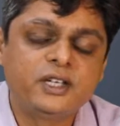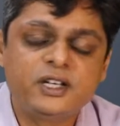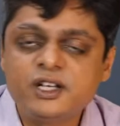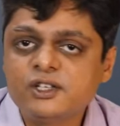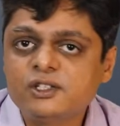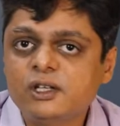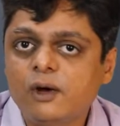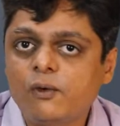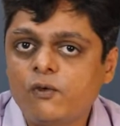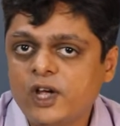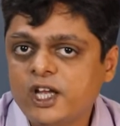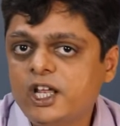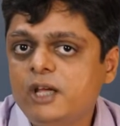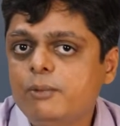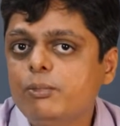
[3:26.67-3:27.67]
It is a
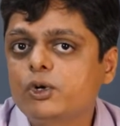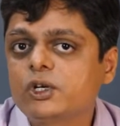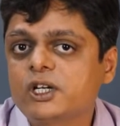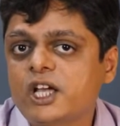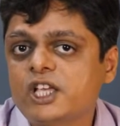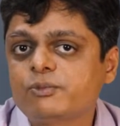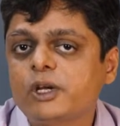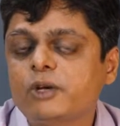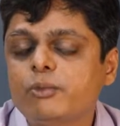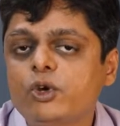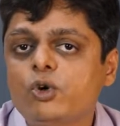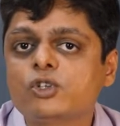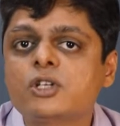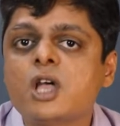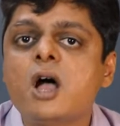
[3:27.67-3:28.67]
very important aspect,
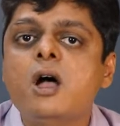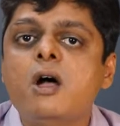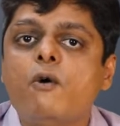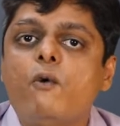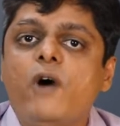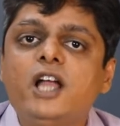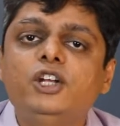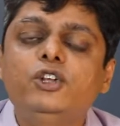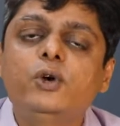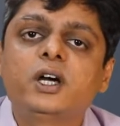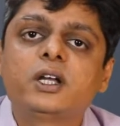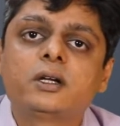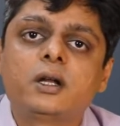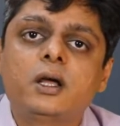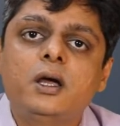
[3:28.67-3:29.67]
because while you
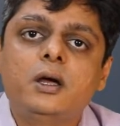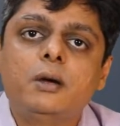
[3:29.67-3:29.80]
are